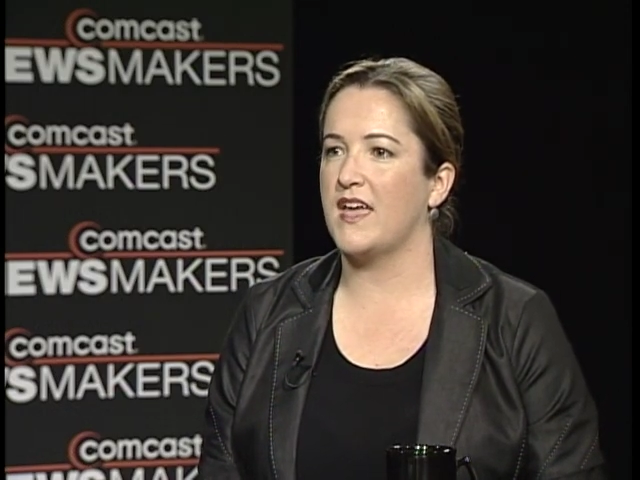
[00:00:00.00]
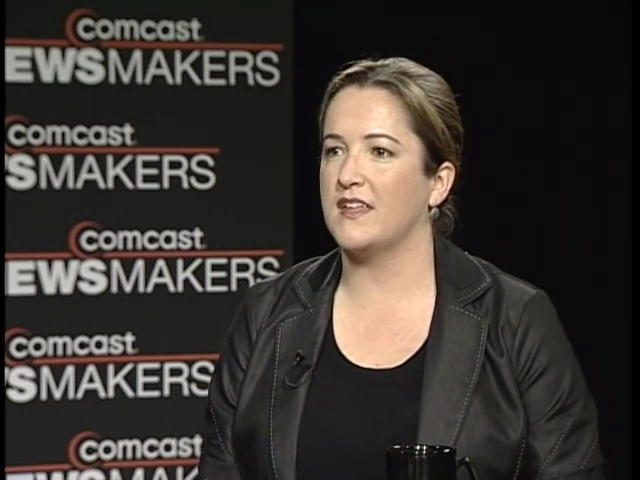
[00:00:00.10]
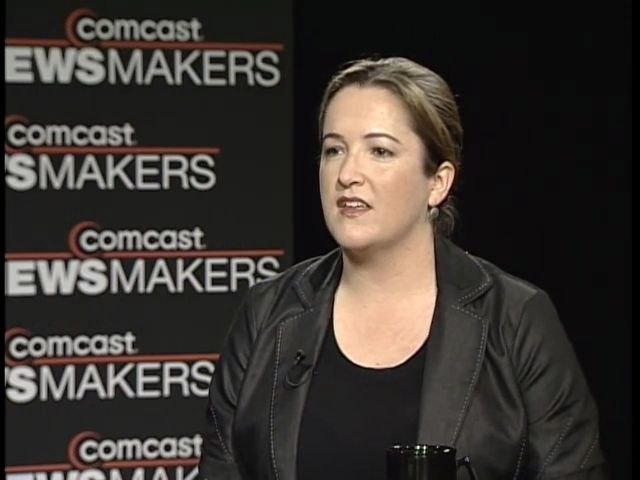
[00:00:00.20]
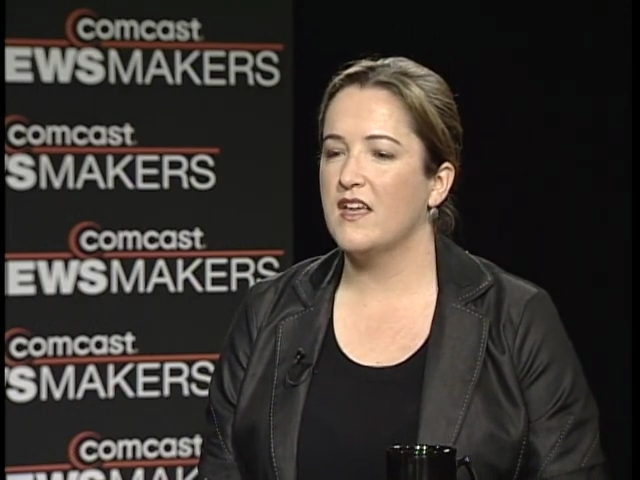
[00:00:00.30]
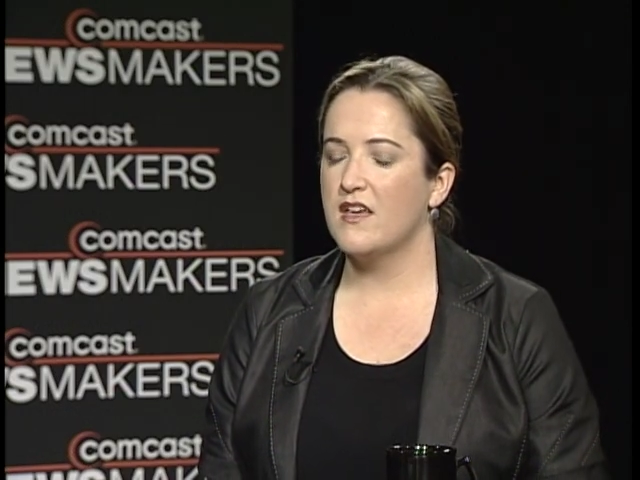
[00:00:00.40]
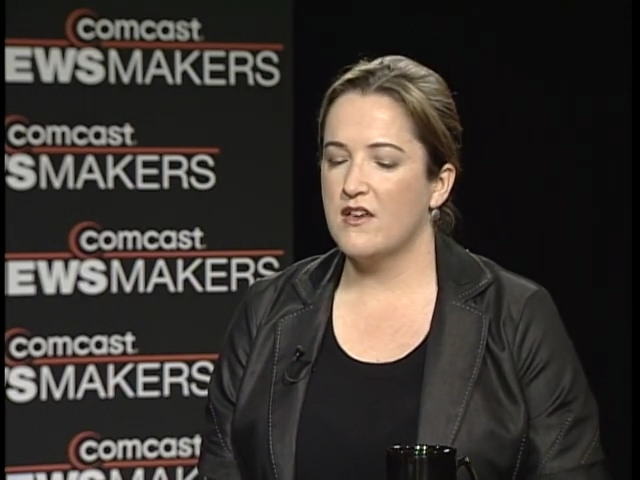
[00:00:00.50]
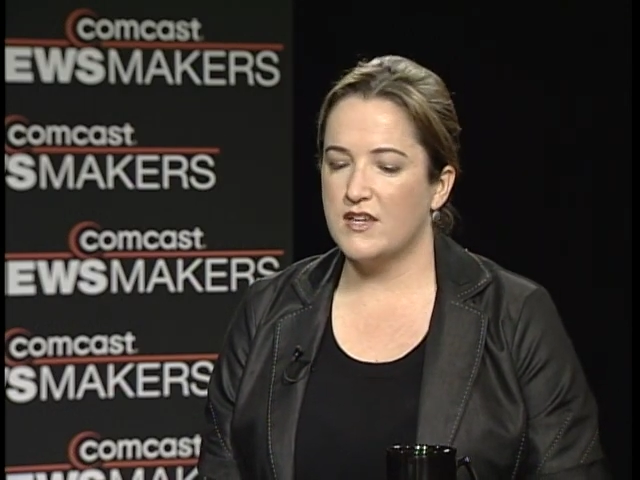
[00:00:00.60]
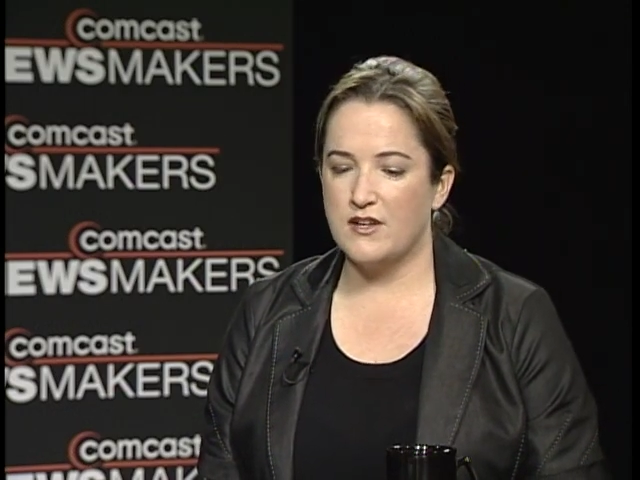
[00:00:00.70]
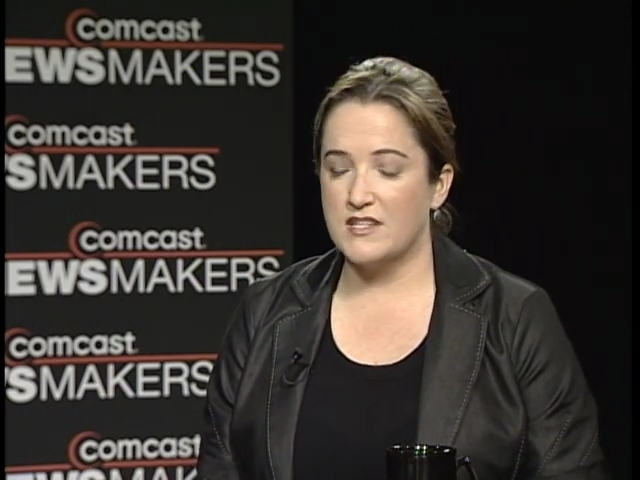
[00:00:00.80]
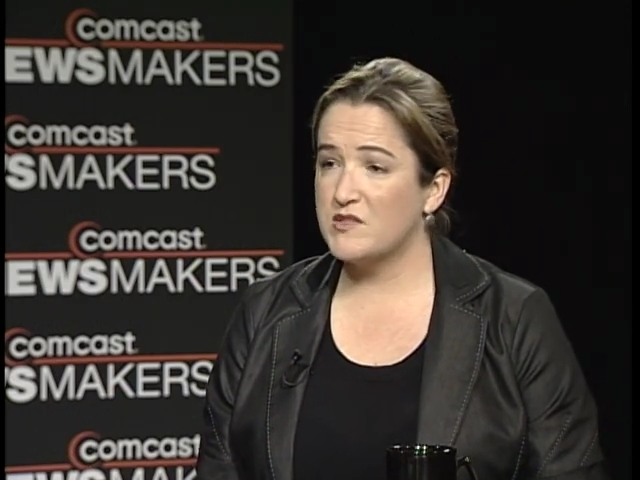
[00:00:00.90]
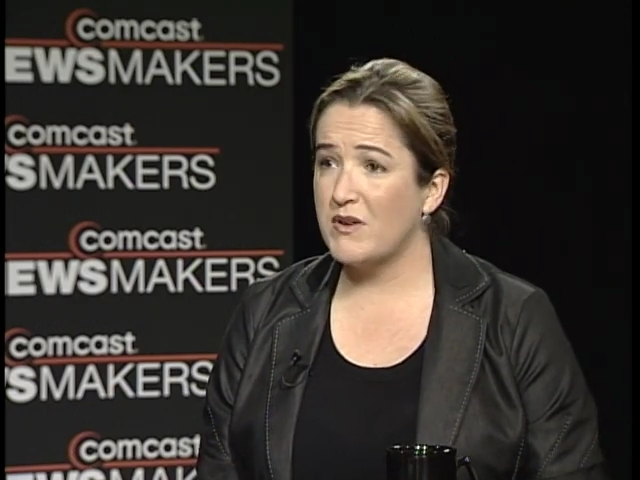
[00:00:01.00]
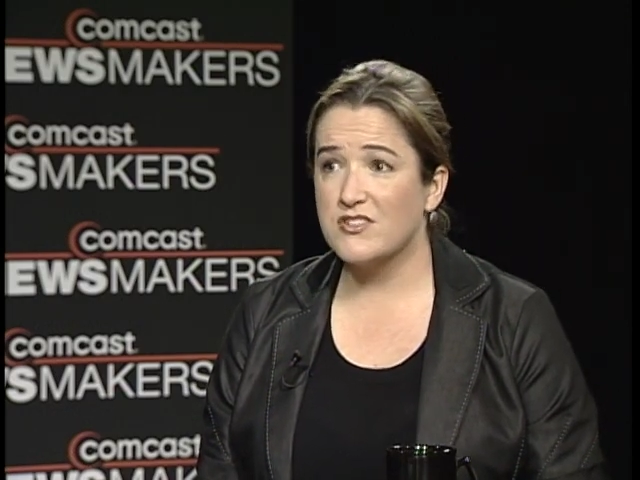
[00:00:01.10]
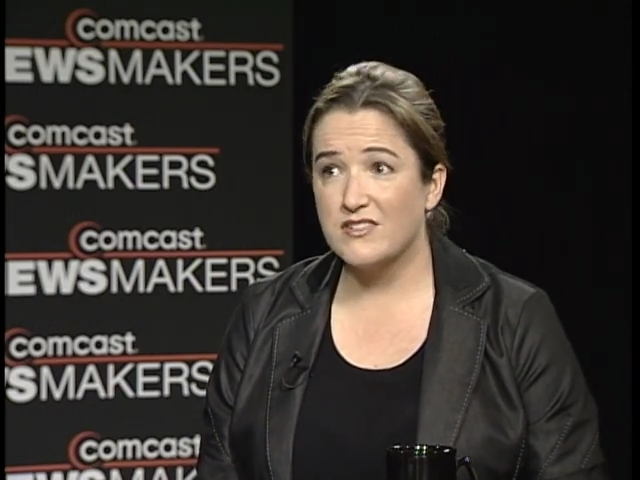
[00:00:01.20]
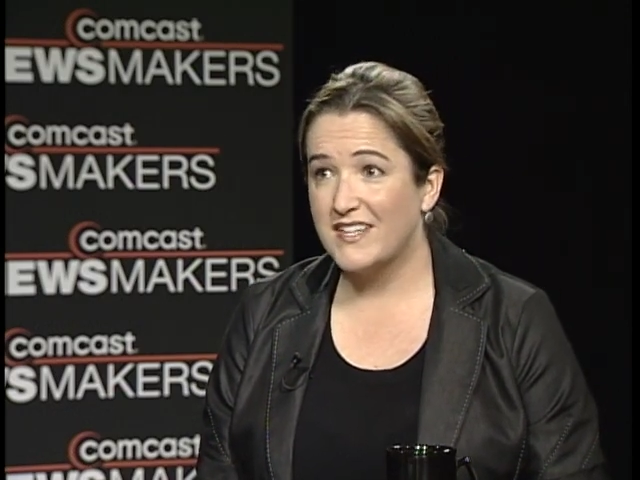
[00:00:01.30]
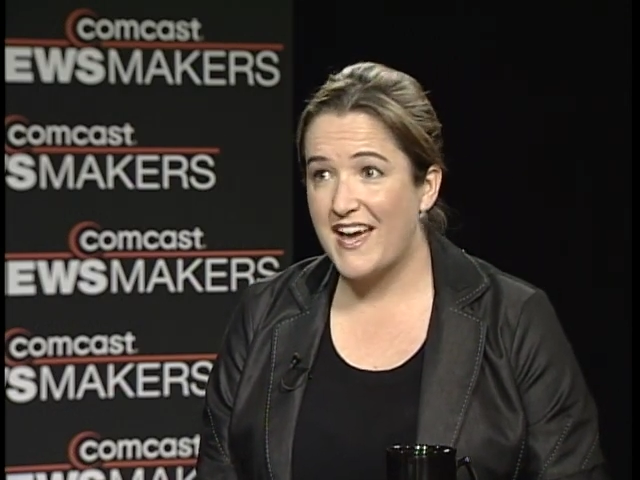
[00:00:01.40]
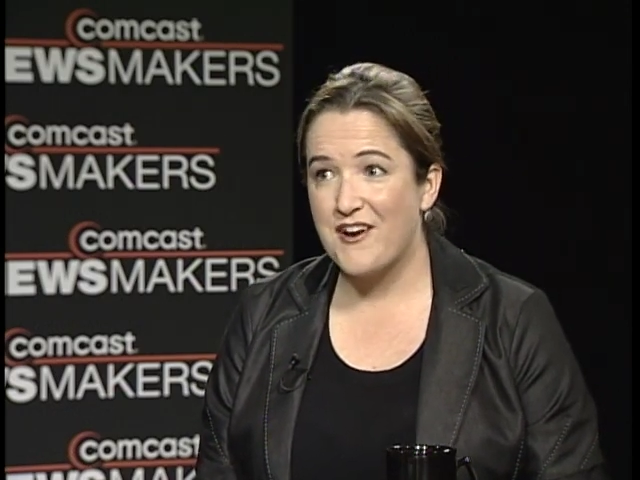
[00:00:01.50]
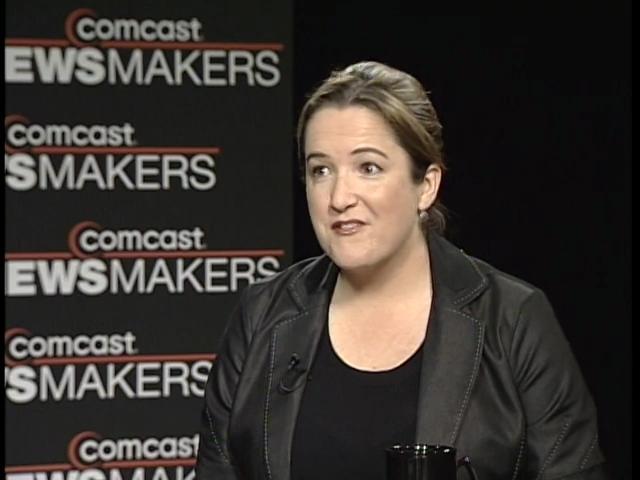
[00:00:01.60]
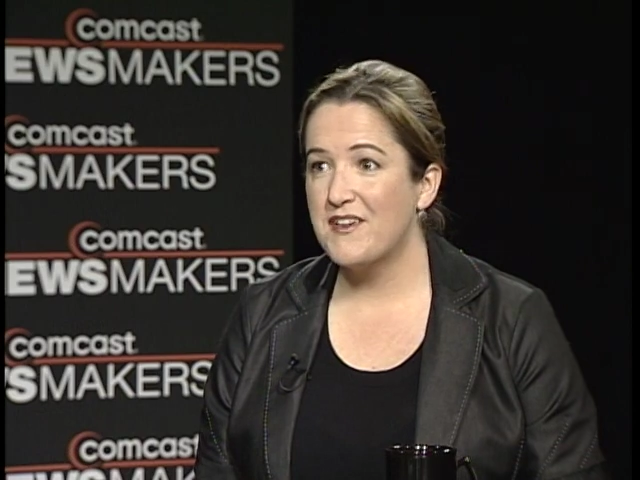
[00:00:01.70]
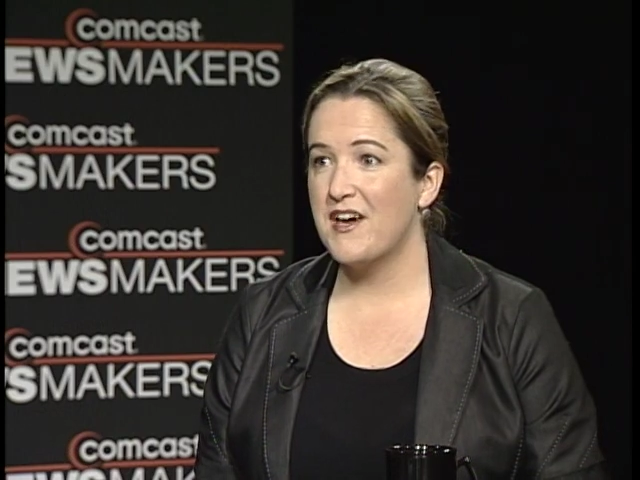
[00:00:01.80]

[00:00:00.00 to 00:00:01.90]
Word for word: And, you know, especially now,